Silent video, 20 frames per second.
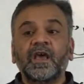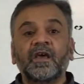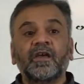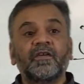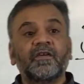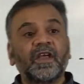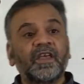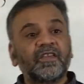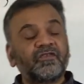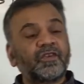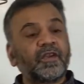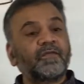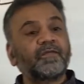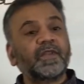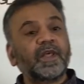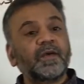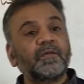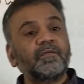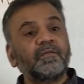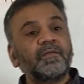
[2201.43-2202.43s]
Rest of
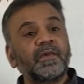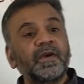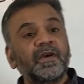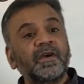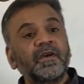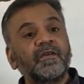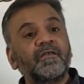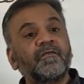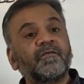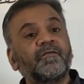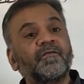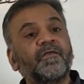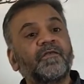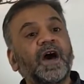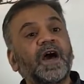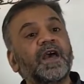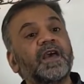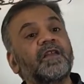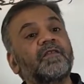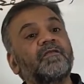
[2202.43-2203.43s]
them
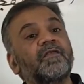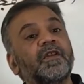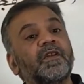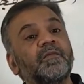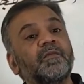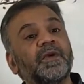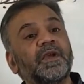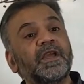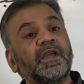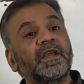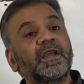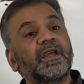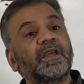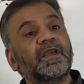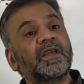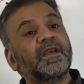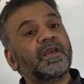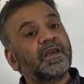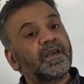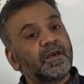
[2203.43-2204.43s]
file will be
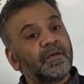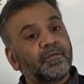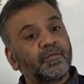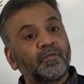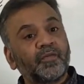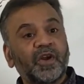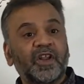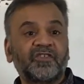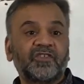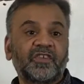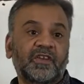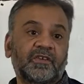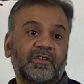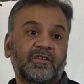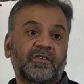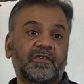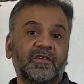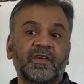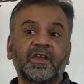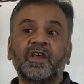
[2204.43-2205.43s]
present.
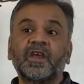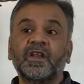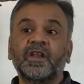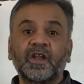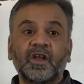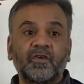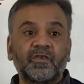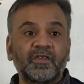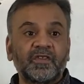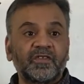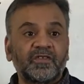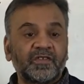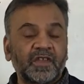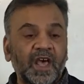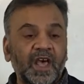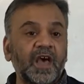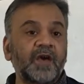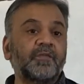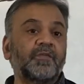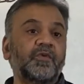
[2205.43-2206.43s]
Now in
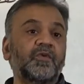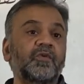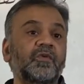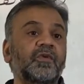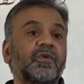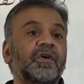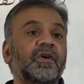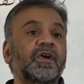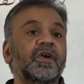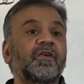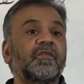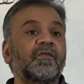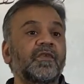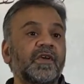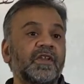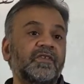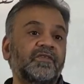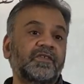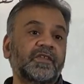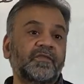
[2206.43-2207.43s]
zahabu,
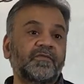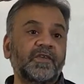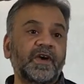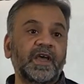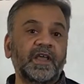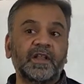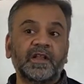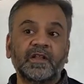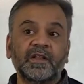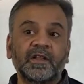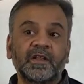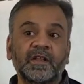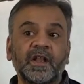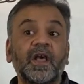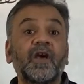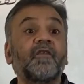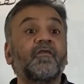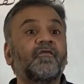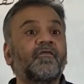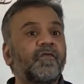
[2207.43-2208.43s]
where is the file?
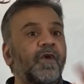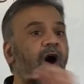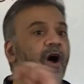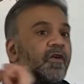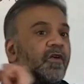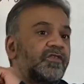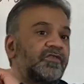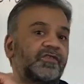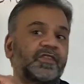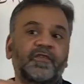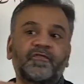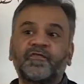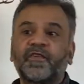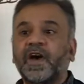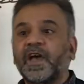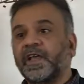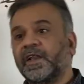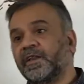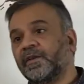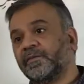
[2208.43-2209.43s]
Waw is the
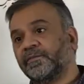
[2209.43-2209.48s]
file.